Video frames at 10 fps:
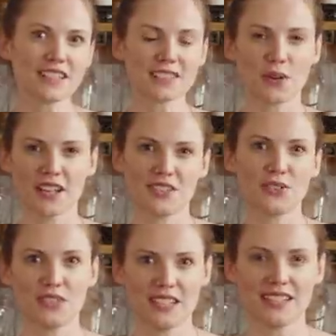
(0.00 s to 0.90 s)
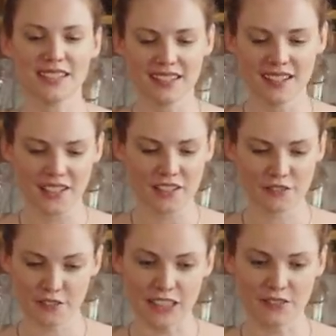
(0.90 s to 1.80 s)
It's quite a unique
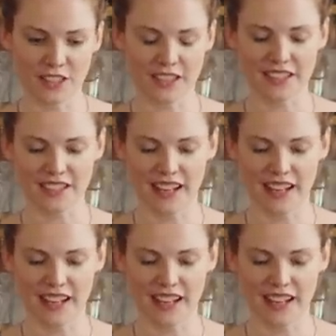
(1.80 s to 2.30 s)
flavor,